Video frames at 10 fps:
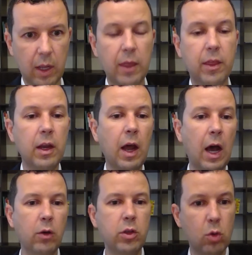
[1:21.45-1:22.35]
And then
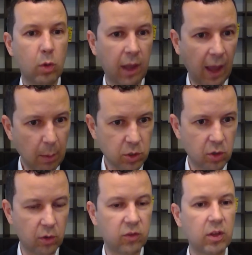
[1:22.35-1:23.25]
how do you
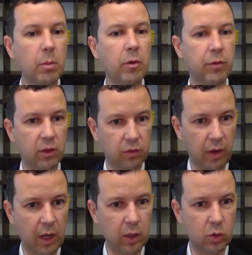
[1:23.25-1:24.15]
capture some of this
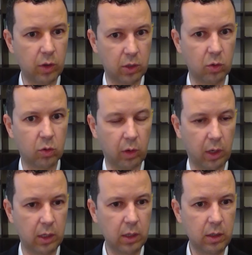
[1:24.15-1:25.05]
value that you
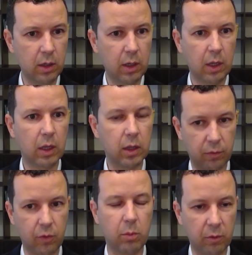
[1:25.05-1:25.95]
created in the
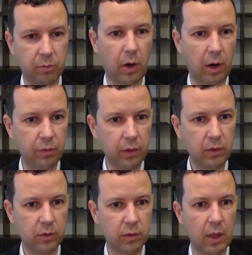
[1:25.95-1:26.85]
form of
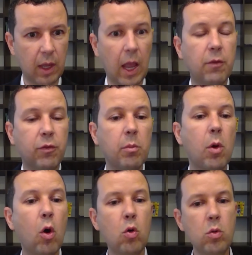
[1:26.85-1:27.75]
profits? And from
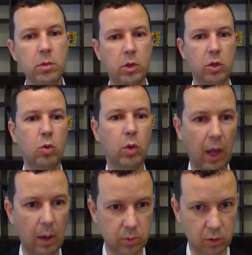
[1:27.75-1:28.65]
whom do you
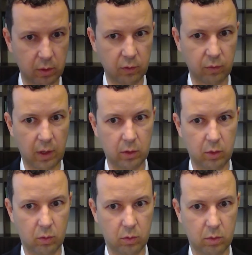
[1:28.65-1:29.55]
capture this value?